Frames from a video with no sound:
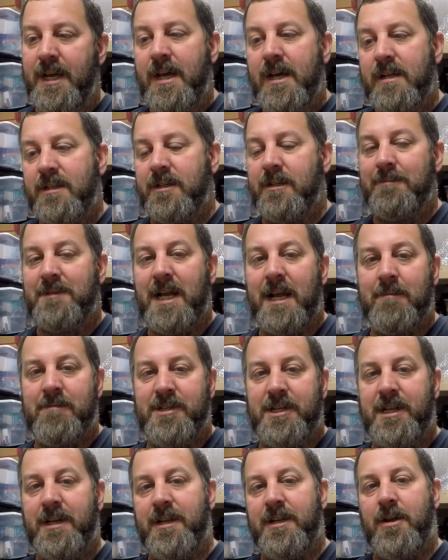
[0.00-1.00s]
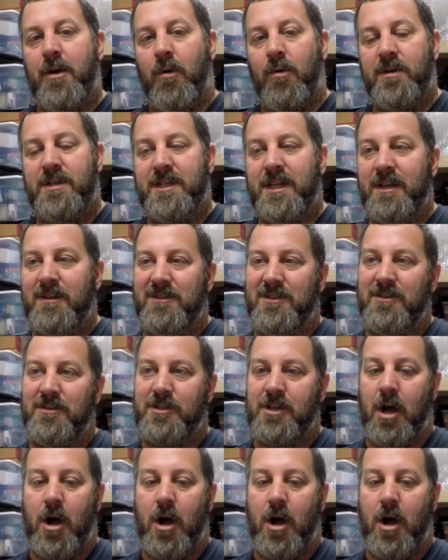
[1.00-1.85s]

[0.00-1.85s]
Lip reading: Sometimes you get to yard sales and there's a